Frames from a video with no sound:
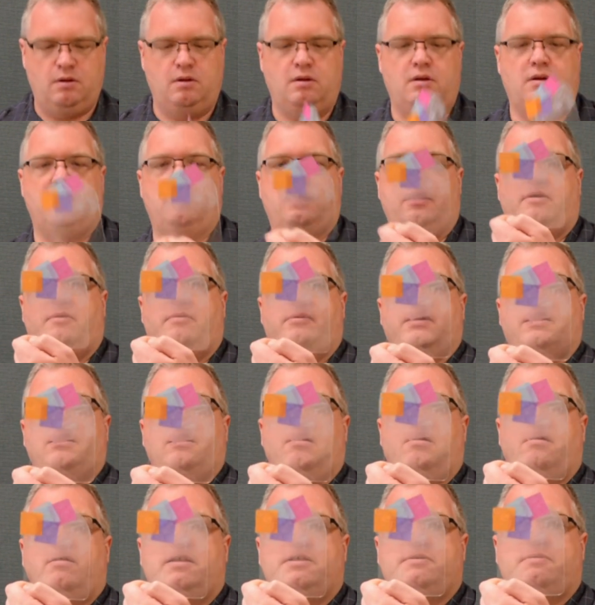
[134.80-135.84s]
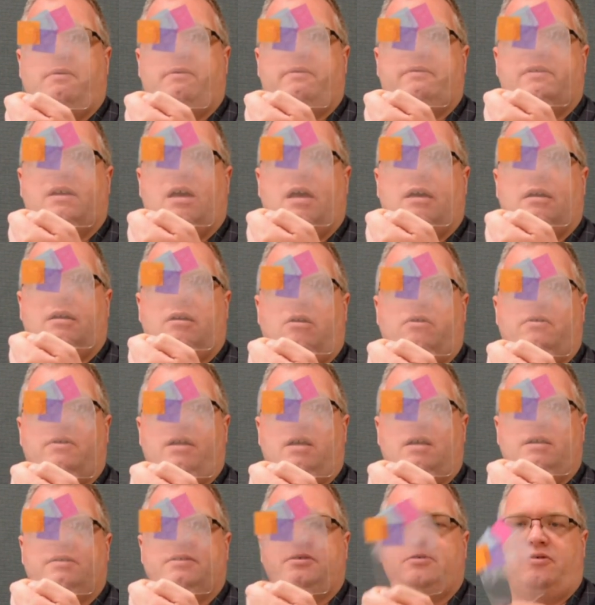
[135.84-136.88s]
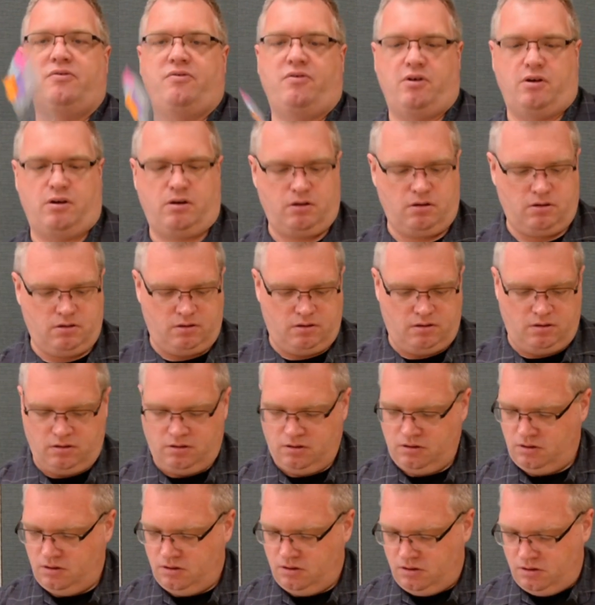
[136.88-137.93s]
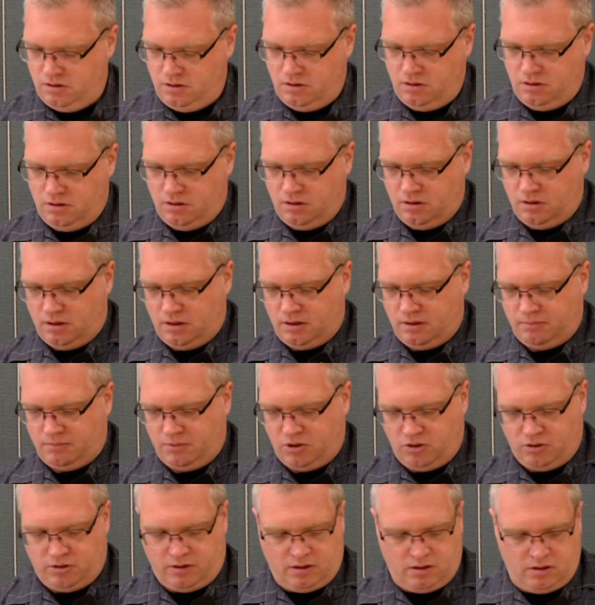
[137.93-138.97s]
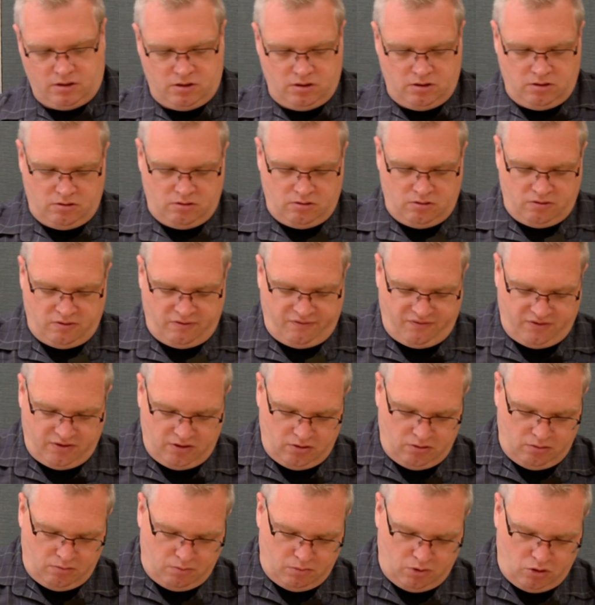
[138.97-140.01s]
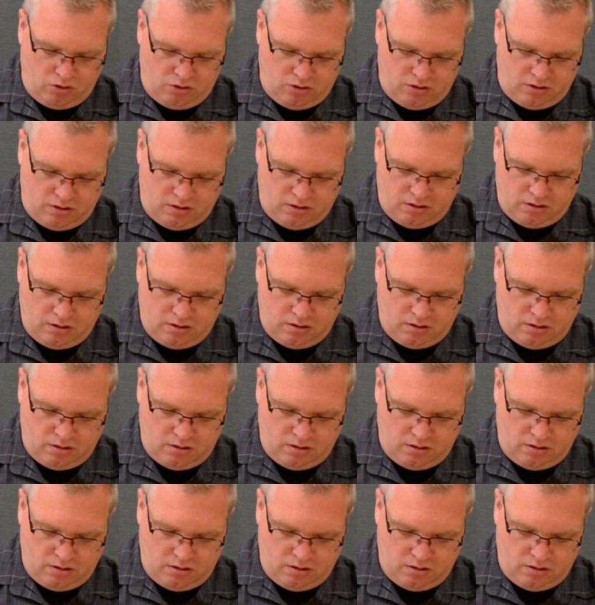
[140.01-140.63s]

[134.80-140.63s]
And there we go, that's what we've got going on so far. And I'm going to do a few more.